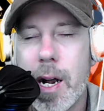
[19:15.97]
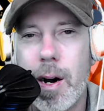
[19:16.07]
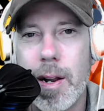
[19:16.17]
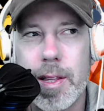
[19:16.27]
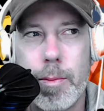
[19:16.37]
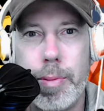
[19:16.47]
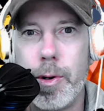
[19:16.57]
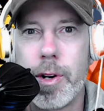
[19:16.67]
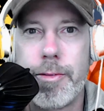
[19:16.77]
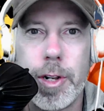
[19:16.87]
I call it the
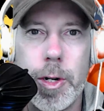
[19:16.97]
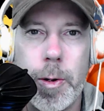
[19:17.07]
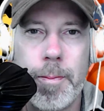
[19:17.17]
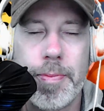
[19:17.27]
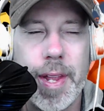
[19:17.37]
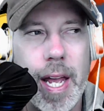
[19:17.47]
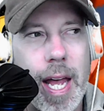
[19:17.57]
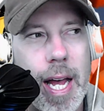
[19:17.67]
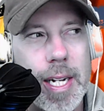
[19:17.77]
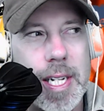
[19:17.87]
booga flu,
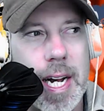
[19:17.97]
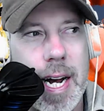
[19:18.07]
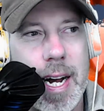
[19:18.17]
and